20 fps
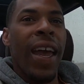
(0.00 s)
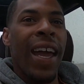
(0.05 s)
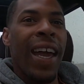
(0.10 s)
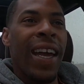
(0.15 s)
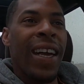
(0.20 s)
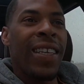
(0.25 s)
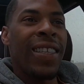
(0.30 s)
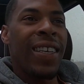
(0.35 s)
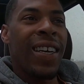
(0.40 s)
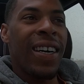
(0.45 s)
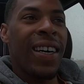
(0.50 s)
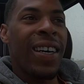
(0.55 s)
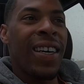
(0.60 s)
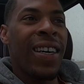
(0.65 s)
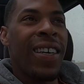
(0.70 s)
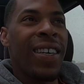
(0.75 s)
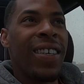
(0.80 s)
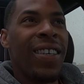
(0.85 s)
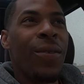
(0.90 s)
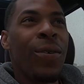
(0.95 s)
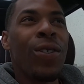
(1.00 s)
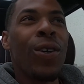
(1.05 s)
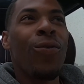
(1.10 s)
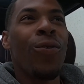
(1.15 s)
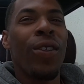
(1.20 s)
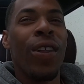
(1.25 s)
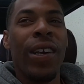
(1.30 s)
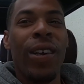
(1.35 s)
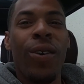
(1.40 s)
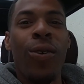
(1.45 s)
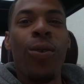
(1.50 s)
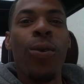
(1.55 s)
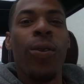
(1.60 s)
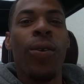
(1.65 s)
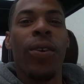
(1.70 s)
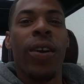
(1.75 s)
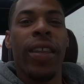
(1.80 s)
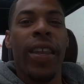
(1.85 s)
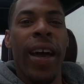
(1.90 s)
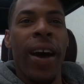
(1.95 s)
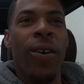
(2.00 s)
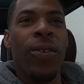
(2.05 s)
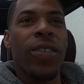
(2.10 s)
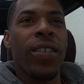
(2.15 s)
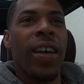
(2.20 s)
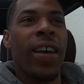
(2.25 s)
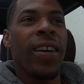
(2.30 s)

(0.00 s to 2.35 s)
and it was a really cool looking house.